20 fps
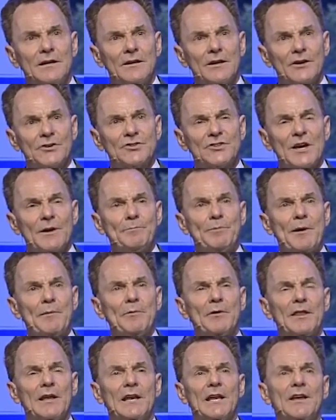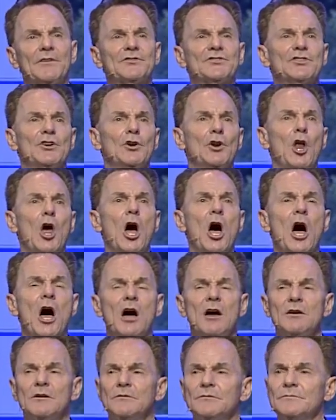There's some people that live so
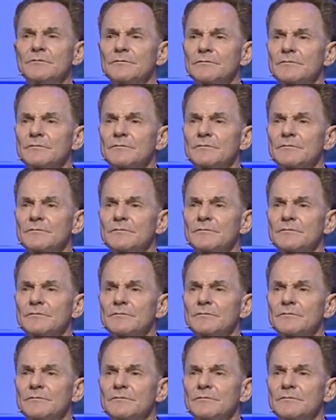long,